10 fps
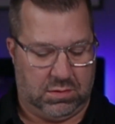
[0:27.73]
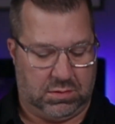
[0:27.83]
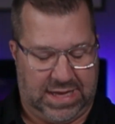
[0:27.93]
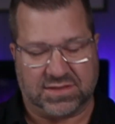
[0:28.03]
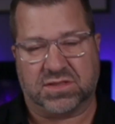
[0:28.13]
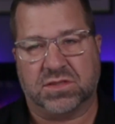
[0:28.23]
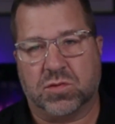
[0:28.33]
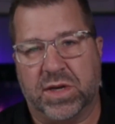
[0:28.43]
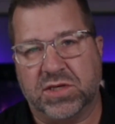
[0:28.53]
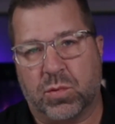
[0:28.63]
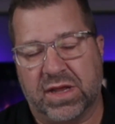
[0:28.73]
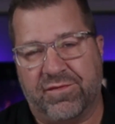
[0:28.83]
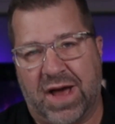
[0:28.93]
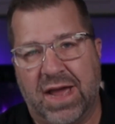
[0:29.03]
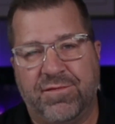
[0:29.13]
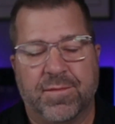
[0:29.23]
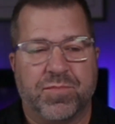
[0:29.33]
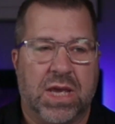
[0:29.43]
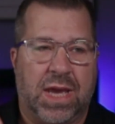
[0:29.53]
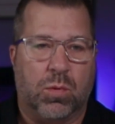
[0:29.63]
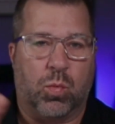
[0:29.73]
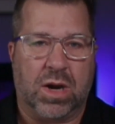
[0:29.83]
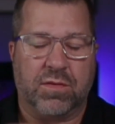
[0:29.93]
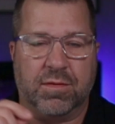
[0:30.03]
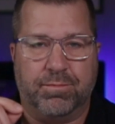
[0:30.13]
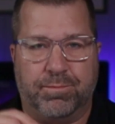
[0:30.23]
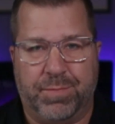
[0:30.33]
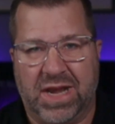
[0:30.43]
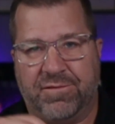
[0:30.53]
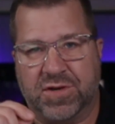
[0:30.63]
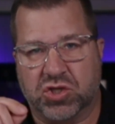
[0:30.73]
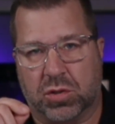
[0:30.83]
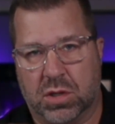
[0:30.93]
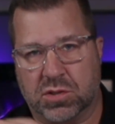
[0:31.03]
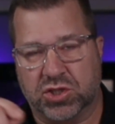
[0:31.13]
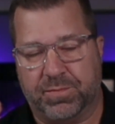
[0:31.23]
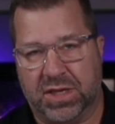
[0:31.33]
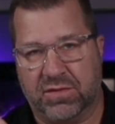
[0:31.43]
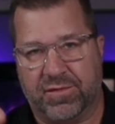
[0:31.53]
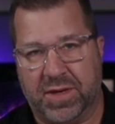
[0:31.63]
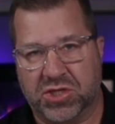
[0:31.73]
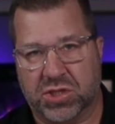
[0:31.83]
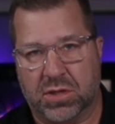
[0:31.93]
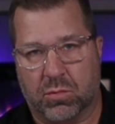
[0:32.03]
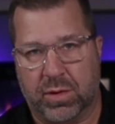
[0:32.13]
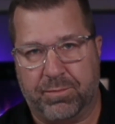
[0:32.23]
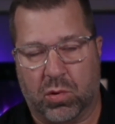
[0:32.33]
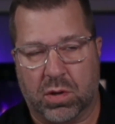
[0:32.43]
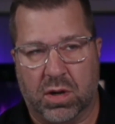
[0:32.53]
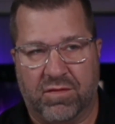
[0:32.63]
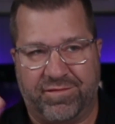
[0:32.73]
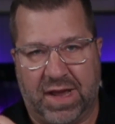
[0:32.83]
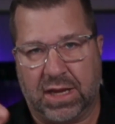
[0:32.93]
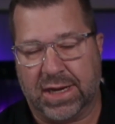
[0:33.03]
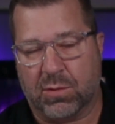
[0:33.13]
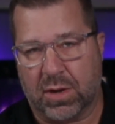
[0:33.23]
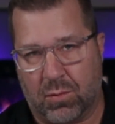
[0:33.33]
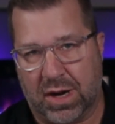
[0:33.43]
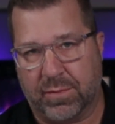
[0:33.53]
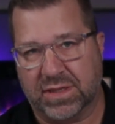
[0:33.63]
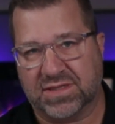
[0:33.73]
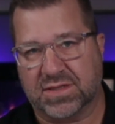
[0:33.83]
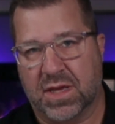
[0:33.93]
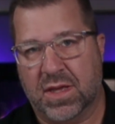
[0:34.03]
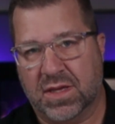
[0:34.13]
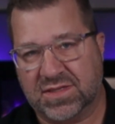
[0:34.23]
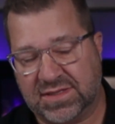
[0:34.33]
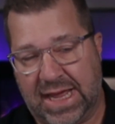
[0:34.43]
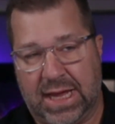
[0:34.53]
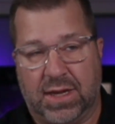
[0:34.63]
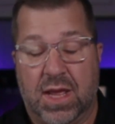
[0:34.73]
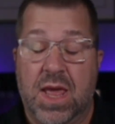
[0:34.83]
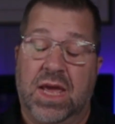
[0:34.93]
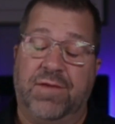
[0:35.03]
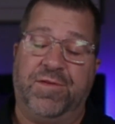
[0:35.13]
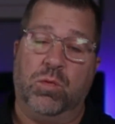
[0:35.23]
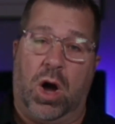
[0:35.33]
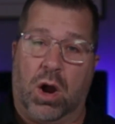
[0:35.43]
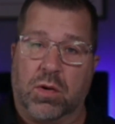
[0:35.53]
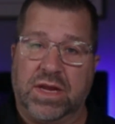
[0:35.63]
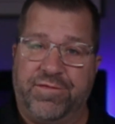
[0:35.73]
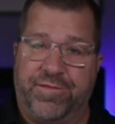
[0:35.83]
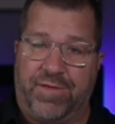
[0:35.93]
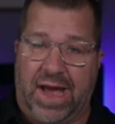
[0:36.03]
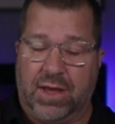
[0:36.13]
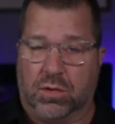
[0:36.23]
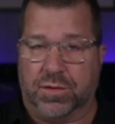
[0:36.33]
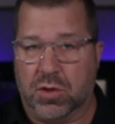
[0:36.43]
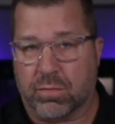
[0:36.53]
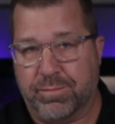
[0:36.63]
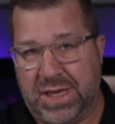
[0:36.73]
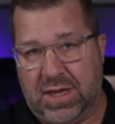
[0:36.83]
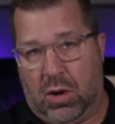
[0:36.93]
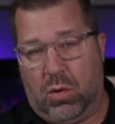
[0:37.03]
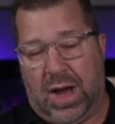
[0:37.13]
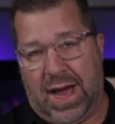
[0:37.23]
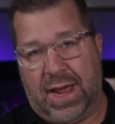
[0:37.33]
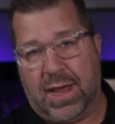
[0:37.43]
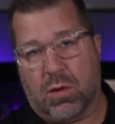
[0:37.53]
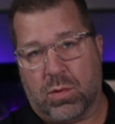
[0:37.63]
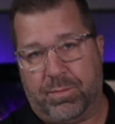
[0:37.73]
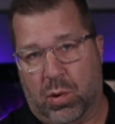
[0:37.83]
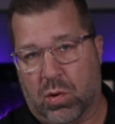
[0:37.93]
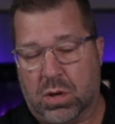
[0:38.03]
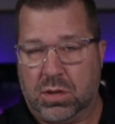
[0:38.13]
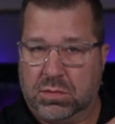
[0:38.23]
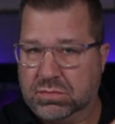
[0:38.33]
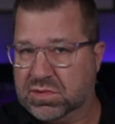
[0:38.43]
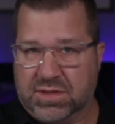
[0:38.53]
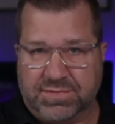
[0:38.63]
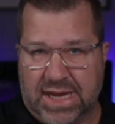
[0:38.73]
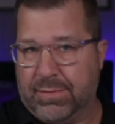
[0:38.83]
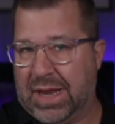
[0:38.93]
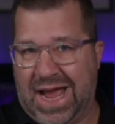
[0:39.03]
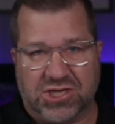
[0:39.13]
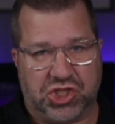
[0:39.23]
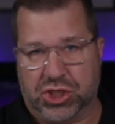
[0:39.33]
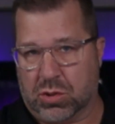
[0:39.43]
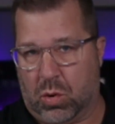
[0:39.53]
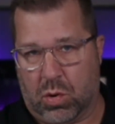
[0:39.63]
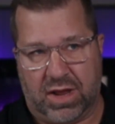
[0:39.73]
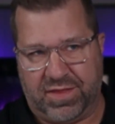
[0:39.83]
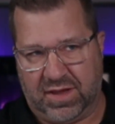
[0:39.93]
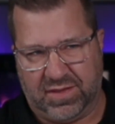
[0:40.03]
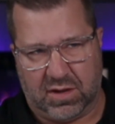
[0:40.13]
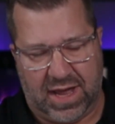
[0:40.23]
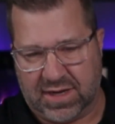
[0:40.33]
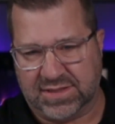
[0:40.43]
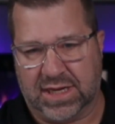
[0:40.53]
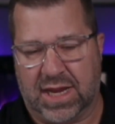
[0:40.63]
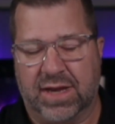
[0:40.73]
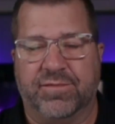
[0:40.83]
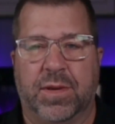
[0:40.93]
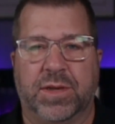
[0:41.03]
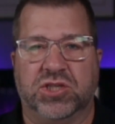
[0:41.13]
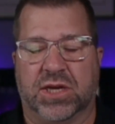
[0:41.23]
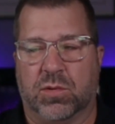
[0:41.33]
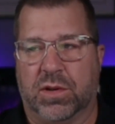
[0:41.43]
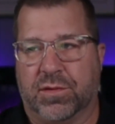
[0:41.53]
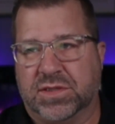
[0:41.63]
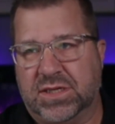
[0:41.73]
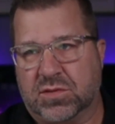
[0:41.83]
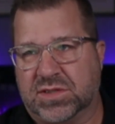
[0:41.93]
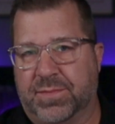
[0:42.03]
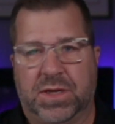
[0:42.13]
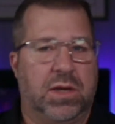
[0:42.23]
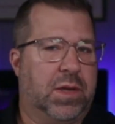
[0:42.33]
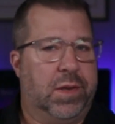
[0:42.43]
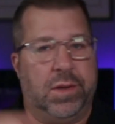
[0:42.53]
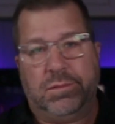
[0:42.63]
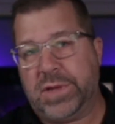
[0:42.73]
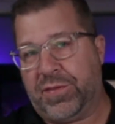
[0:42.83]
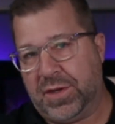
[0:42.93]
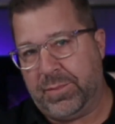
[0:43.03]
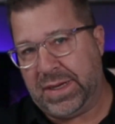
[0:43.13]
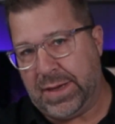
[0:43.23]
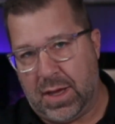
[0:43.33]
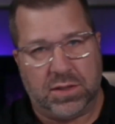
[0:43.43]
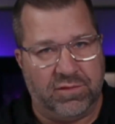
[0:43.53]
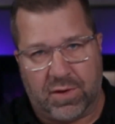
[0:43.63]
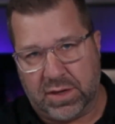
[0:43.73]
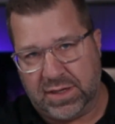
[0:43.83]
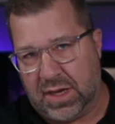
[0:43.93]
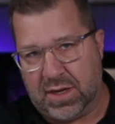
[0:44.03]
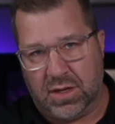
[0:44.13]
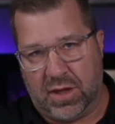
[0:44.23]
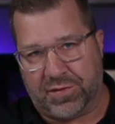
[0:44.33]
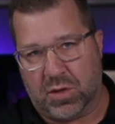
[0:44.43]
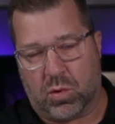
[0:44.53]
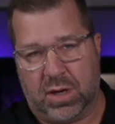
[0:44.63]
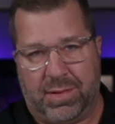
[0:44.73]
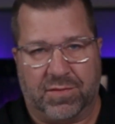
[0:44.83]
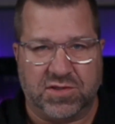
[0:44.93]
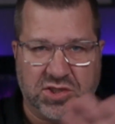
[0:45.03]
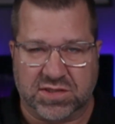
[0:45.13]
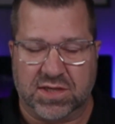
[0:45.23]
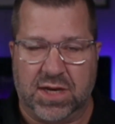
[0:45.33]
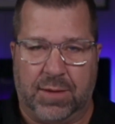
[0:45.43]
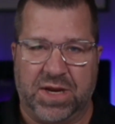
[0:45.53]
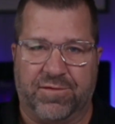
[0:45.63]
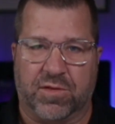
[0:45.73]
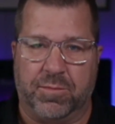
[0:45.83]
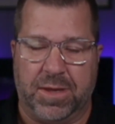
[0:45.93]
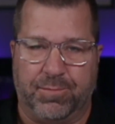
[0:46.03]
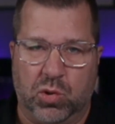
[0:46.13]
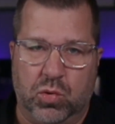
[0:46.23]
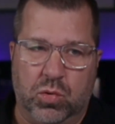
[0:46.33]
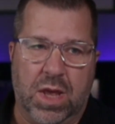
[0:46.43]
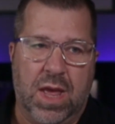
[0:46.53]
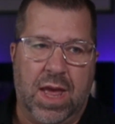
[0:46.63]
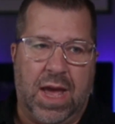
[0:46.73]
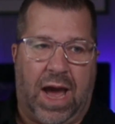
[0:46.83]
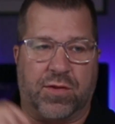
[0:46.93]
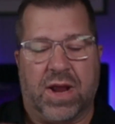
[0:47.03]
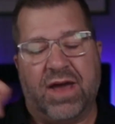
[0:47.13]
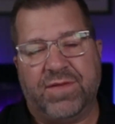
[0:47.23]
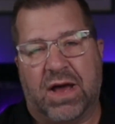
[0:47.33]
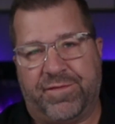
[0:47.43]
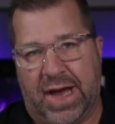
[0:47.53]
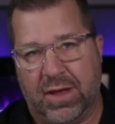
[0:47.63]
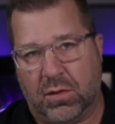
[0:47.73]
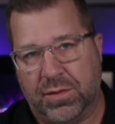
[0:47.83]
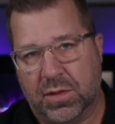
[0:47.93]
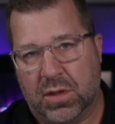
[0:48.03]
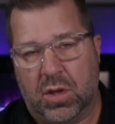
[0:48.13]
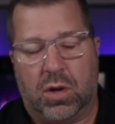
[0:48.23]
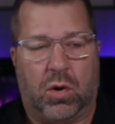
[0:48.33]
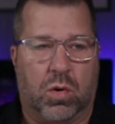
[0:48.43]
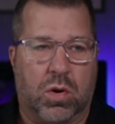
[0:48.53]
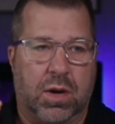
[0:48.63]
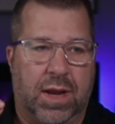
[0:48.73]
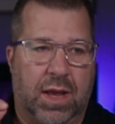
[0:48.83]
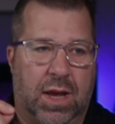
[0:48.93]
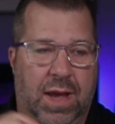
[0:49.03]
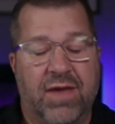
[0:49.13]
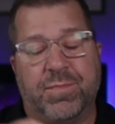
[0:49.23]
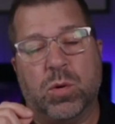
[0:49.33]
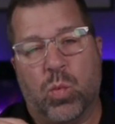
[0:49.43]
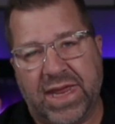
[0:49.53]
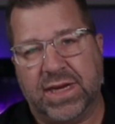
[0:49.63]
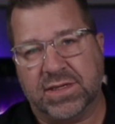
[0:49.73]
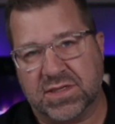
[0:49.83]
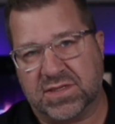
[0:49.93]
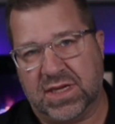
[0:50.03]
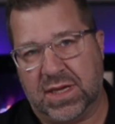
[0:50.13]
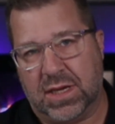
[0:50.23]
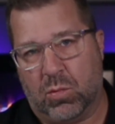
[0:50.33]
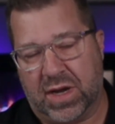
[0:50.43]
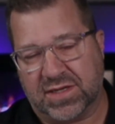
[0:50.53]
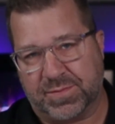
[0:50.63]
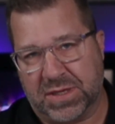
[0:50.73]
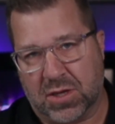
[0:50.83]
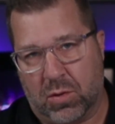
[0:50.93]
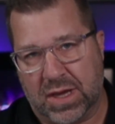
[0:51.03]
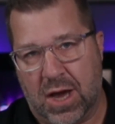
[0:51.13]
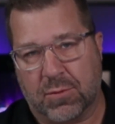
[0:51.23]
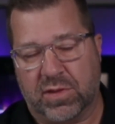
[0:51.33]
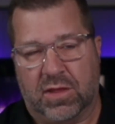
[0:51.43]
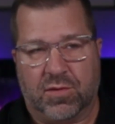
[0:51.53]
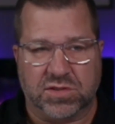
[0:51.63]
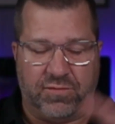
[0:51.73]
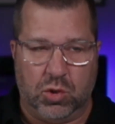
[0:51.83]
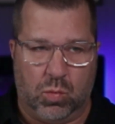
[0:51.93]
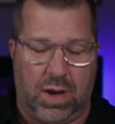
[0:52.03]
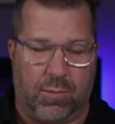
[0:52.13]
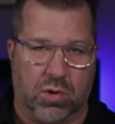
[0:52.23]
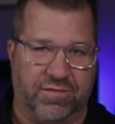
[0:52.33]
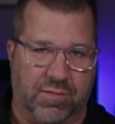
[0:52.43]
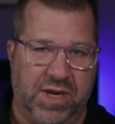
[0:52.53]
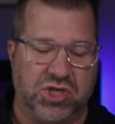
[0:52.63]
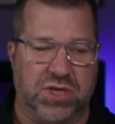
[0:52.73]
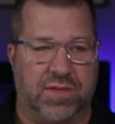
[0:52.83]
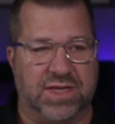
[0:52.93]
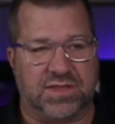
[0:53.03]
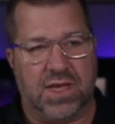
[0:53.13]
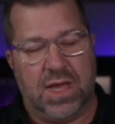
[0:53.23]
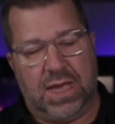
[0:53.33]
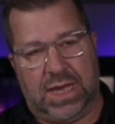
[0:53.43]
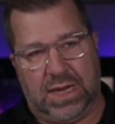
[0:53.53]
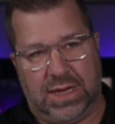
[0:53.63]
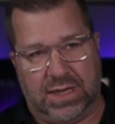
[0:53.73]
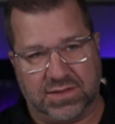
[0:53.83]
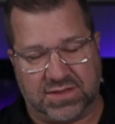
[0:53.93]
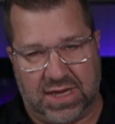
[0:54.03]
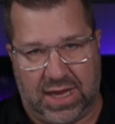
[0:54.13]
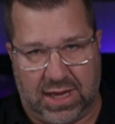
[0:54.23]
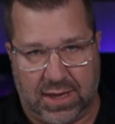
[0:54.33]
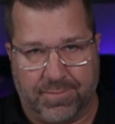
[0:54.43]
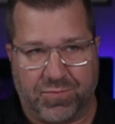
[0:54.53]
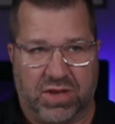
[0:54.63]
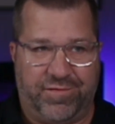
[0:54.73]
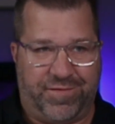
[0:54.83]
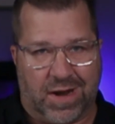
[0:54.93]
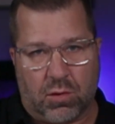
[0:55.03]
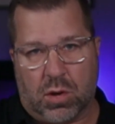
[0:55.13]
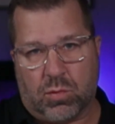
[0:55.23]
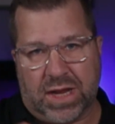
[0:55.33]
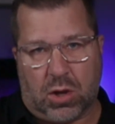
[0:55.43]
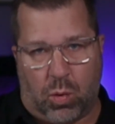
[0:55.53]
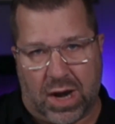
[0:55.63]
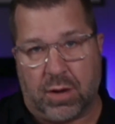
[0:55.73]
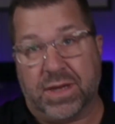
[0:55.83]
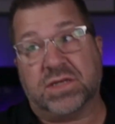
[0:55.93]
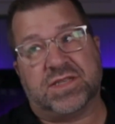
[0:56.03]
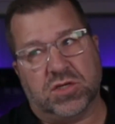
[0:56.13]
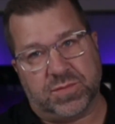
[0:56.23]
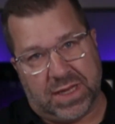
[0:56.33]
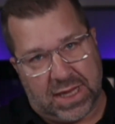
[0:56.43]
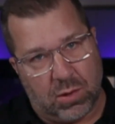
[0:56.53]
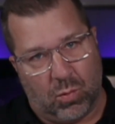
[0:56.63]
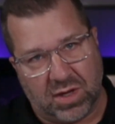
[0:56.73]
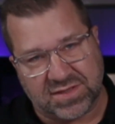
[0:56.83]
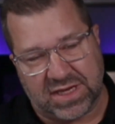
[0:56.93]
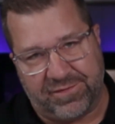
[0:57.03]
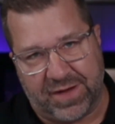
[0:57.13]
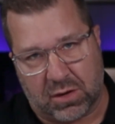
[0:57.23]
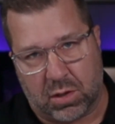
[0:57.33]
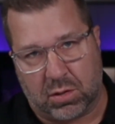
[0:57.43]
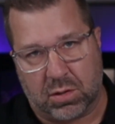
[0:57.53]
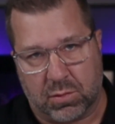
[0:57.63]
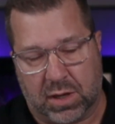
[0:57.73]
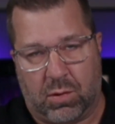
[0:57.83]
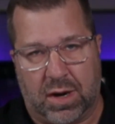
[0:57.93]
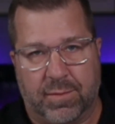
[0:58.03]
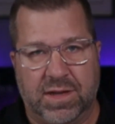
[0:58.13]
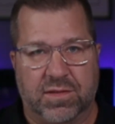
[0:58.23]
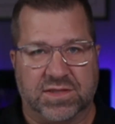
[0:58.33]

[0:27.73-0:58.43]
Yes, 2025, and where the beneficial ownership information report filing requirements stand. If you already filed your BOI report sometime last year, or I think they had a deadline of maybe January 13th or something, nothing to be done. You've already done it, nothing to worry about. This is just an update for the people who either have not filed or have been waiting to see what has been going on with it. Those of you who want more information on this, it is a federal requirement. It was a federal requirement.